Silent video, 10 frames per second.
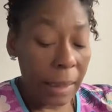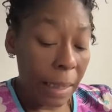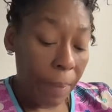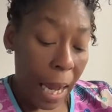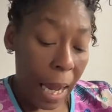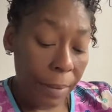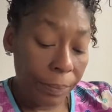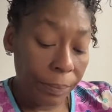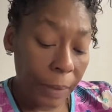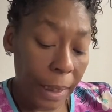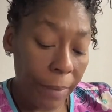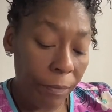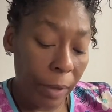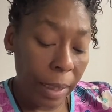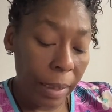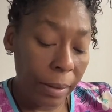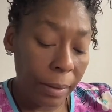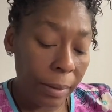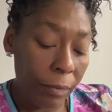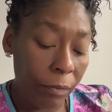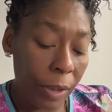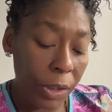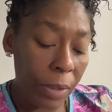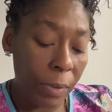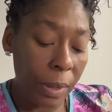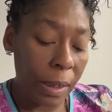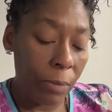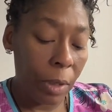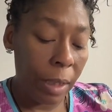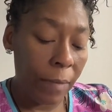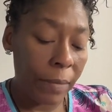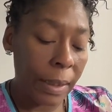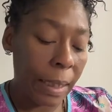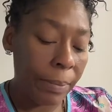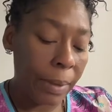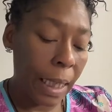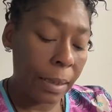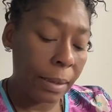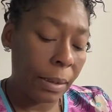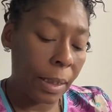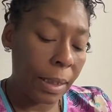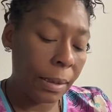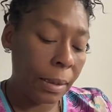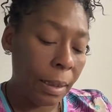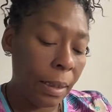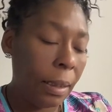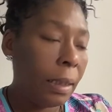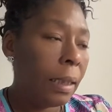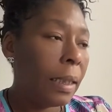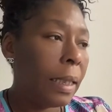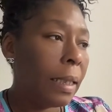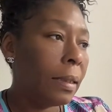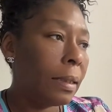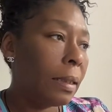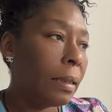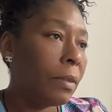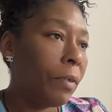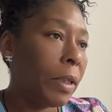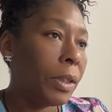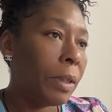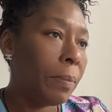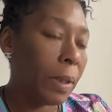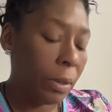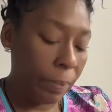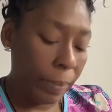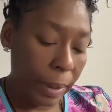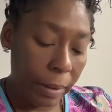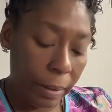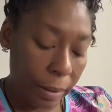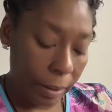Teapot, deep friendship with someone of the same sex. Let's get into this friendship a little bit.